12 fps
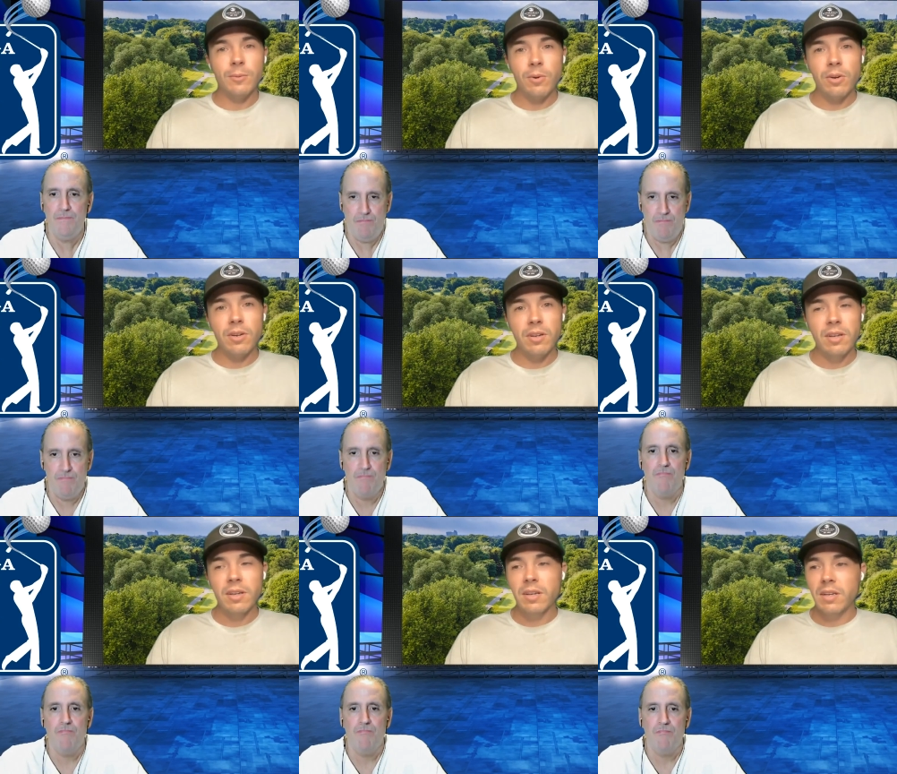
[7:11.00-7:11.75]
Speaker 1: to
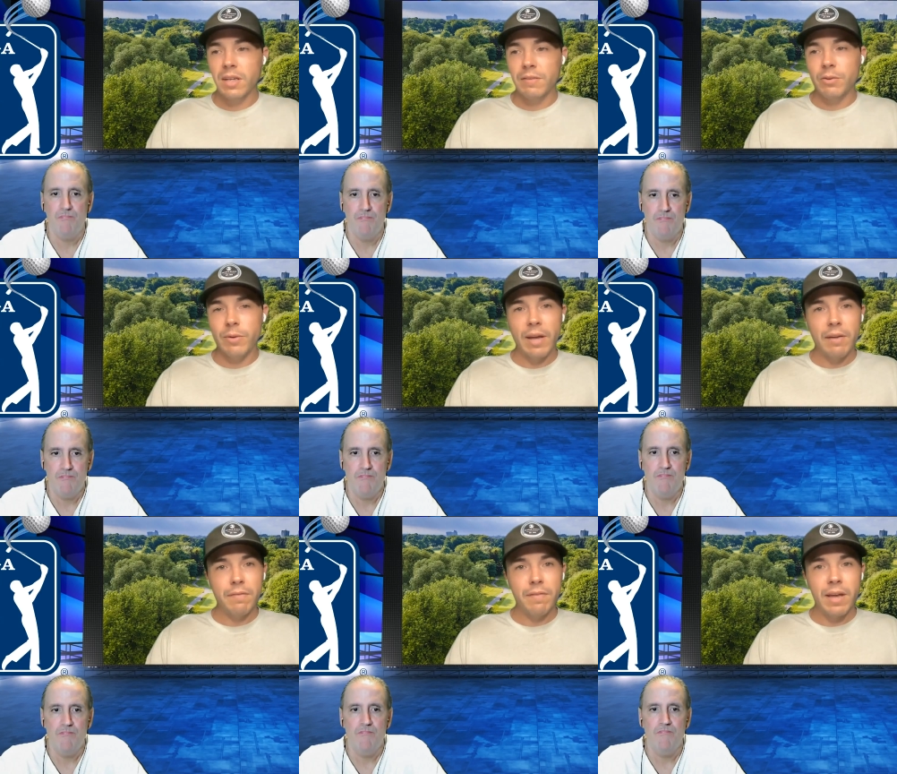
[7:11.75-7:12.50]
one if you
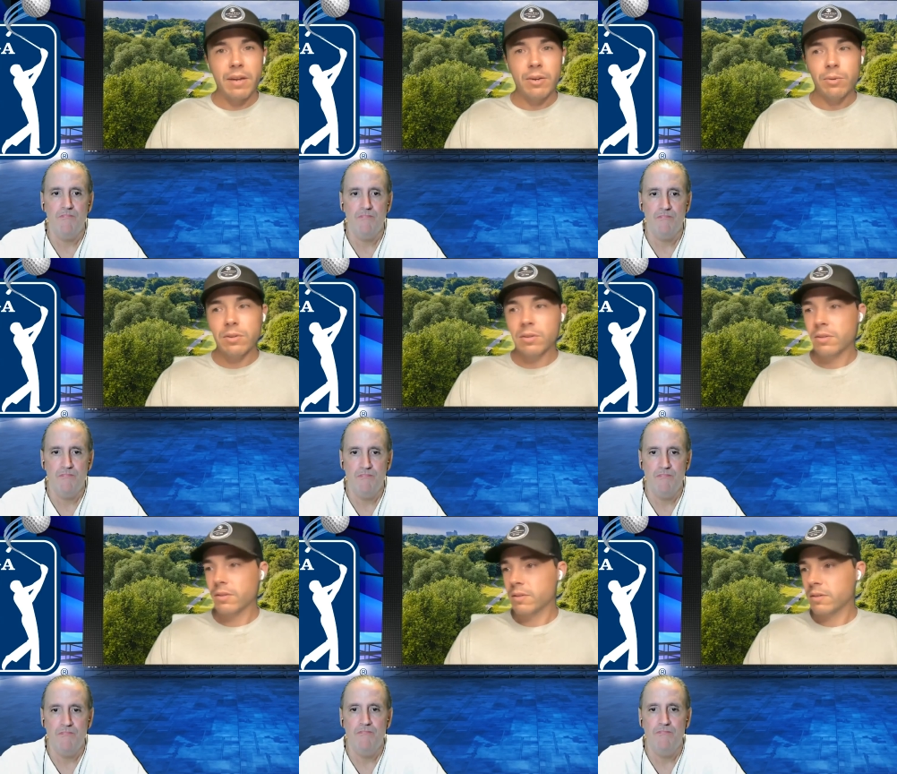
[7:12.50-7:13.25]
have FanDuel.
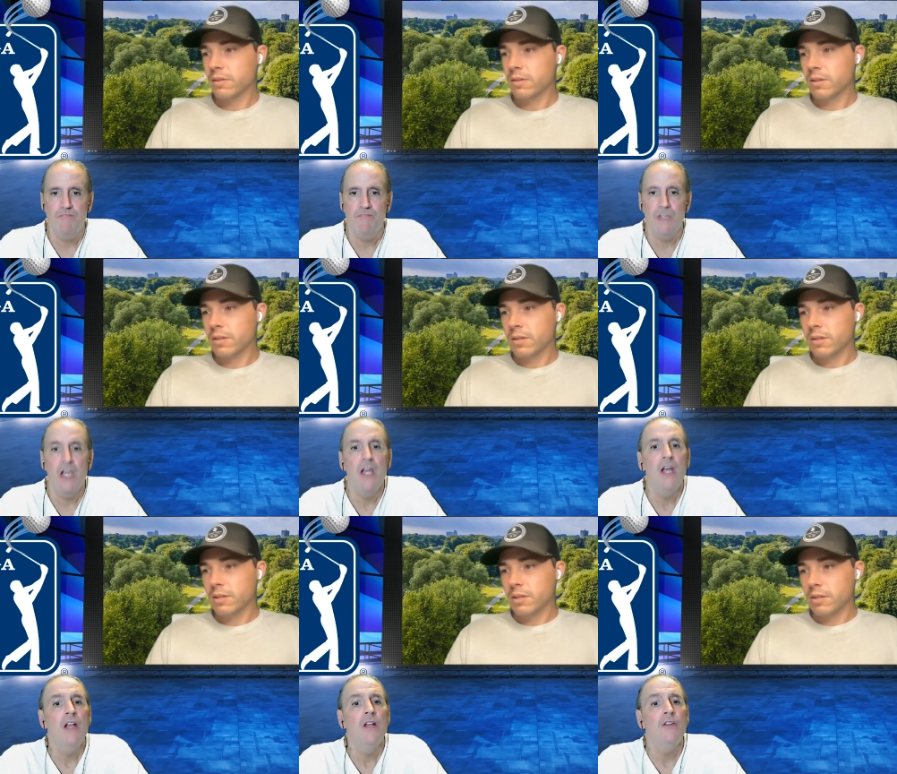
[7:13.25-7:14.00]

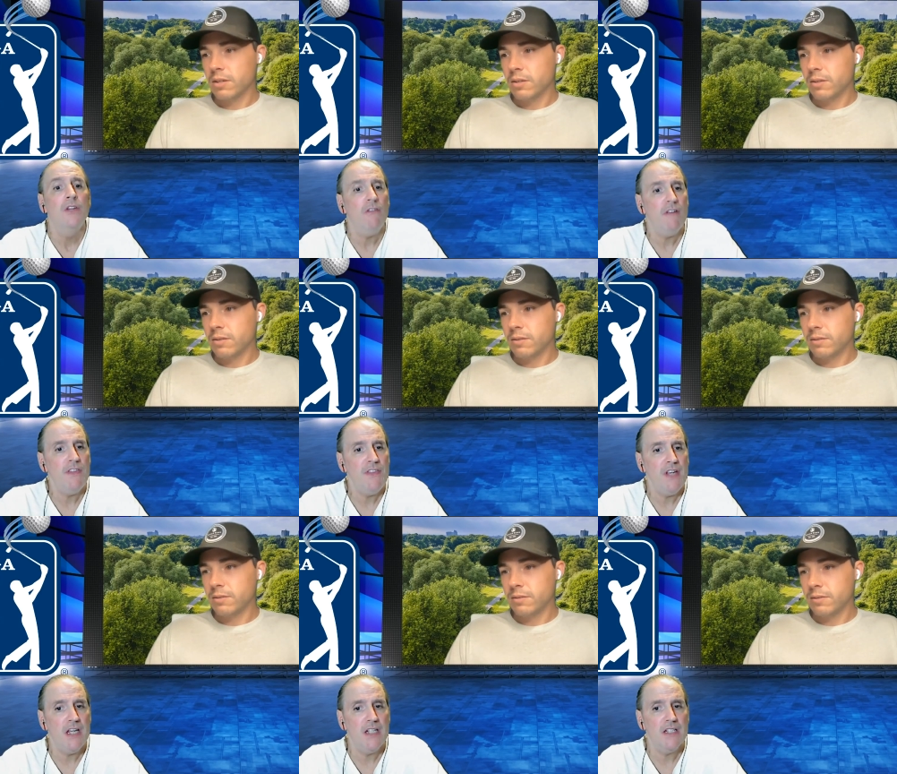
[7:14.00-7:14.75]
Speaker 2: The only
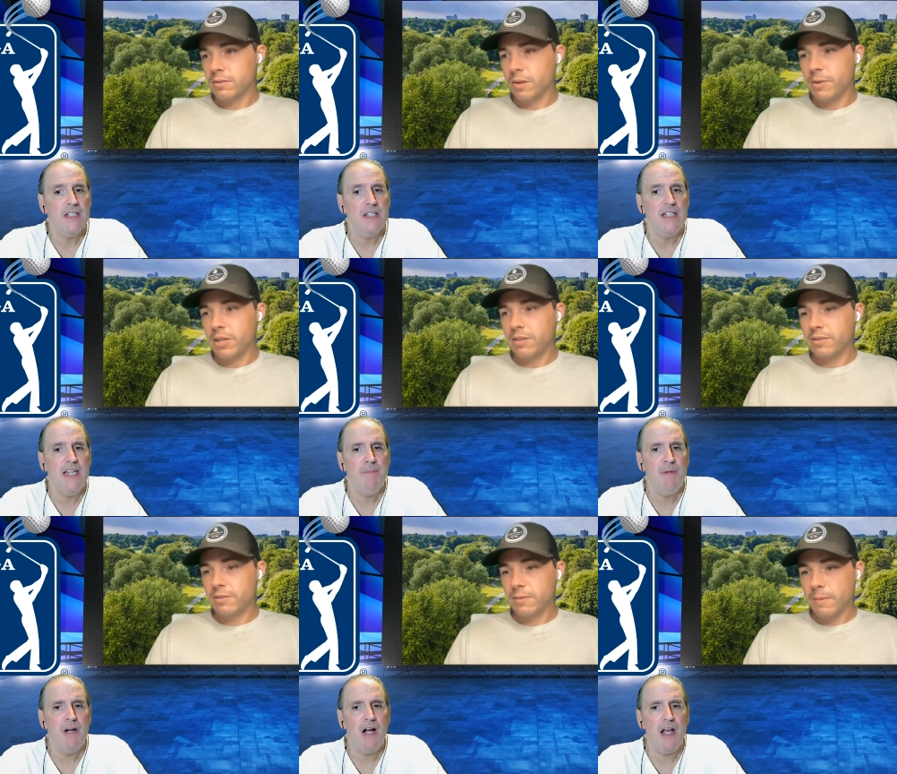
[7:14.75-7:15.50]
thing is, is I mean, keep
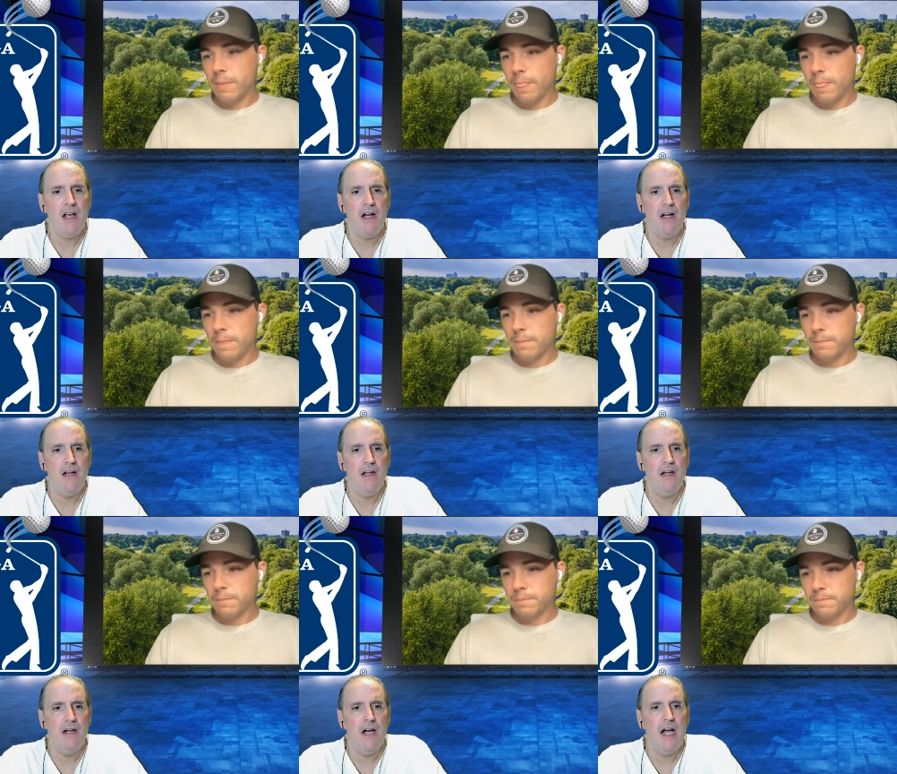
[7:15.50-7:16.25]
an eye on.
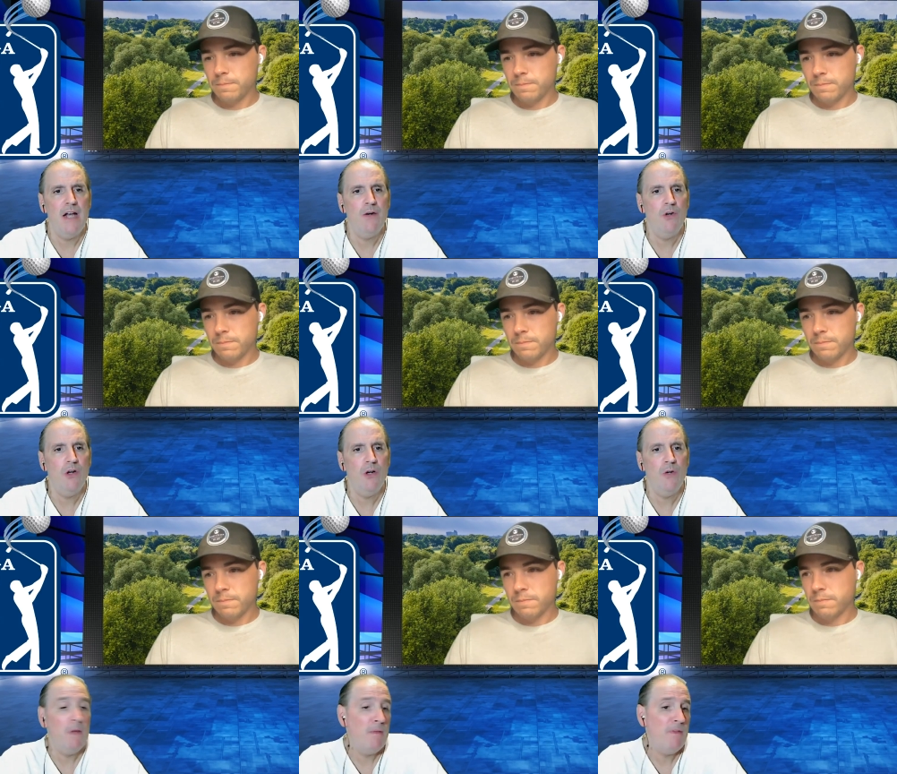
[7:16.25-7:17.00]
Uh, I don't know.
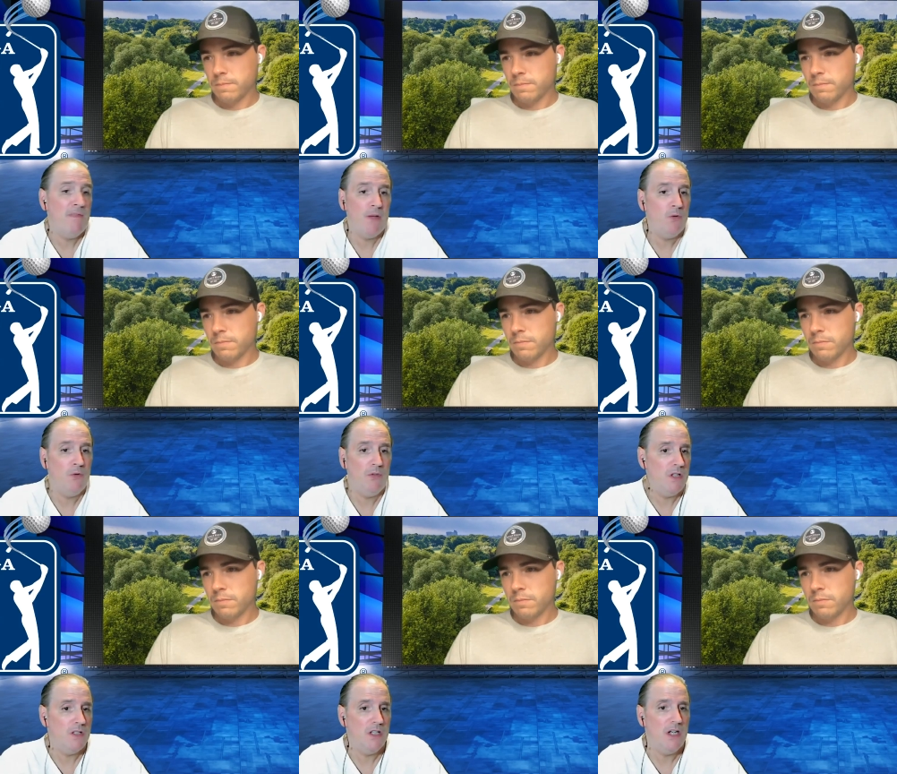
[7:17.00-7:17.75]
Maybe FanDuel
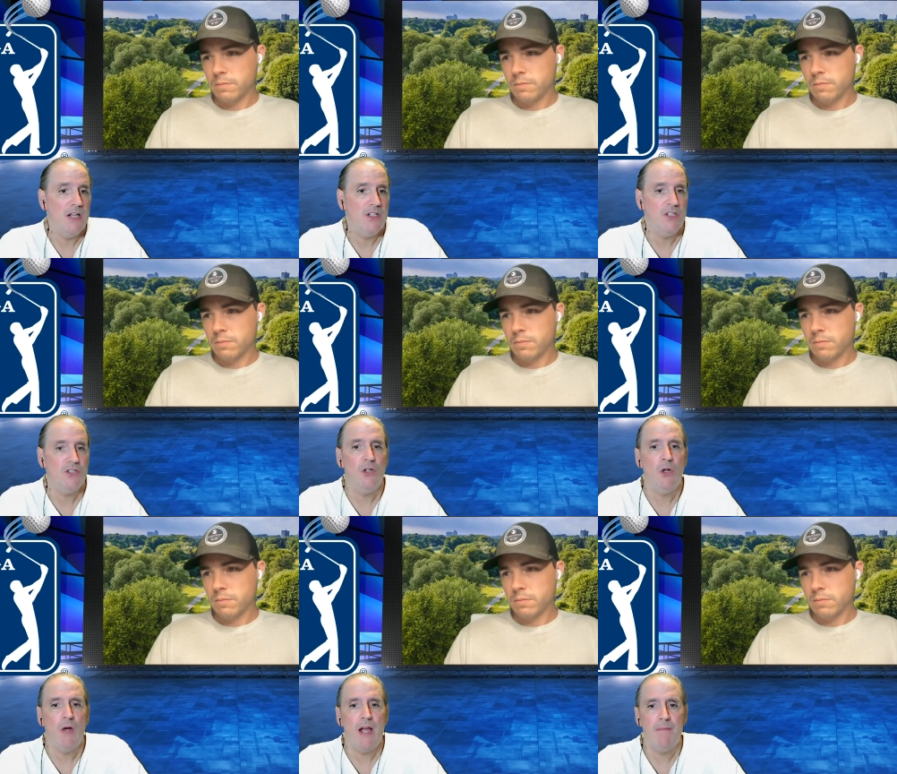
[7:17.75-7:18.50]
does it. I just don't
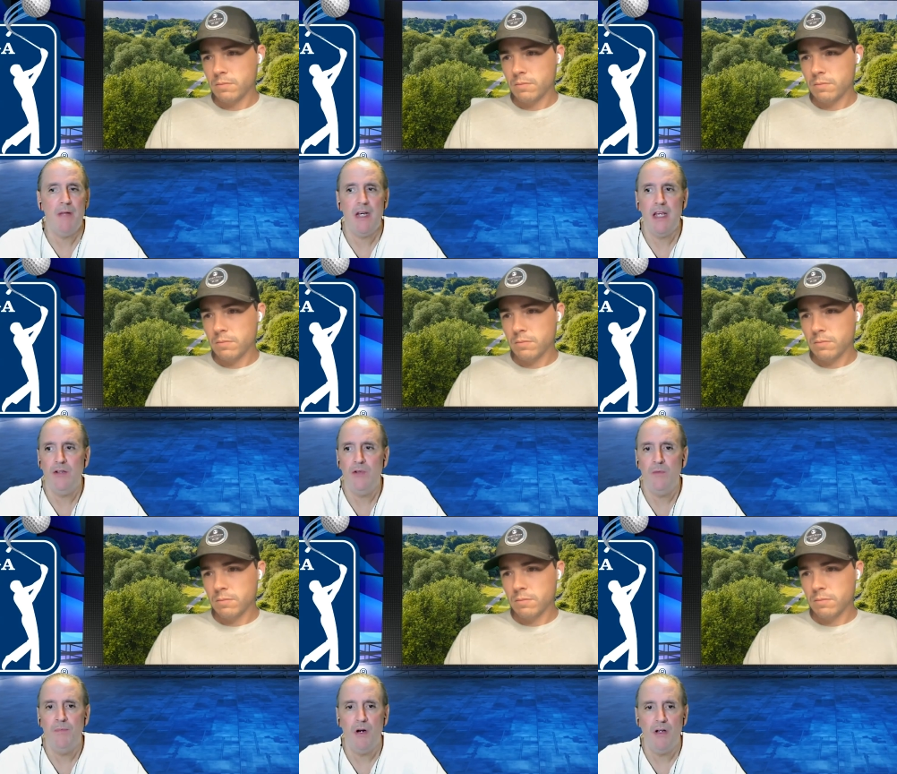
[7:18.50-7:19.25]
know how many do
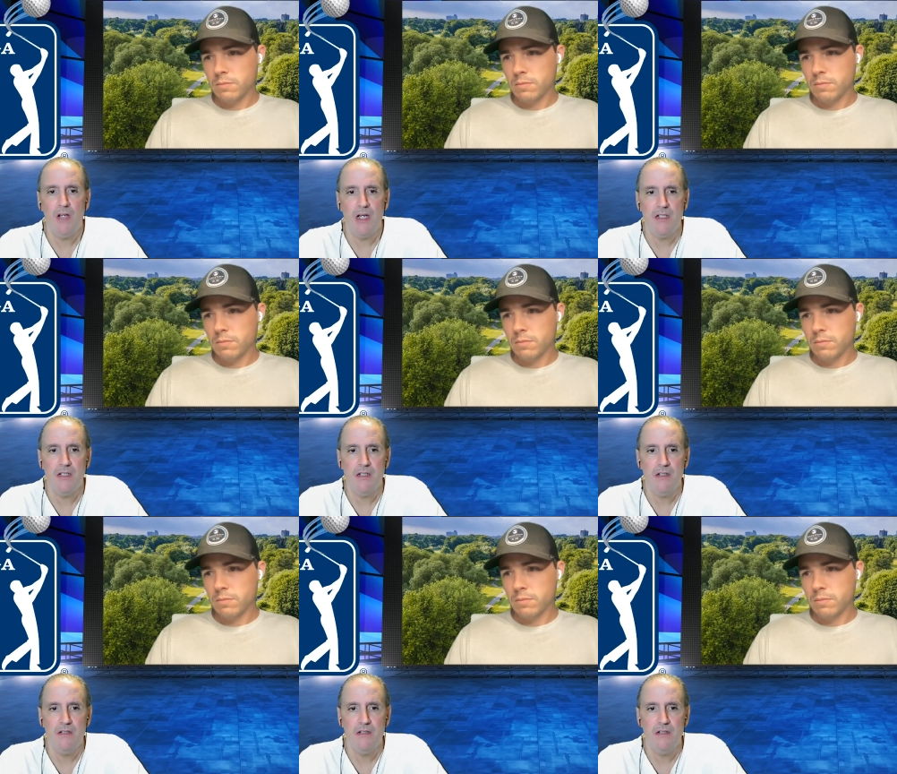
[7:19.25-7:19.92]
parlays.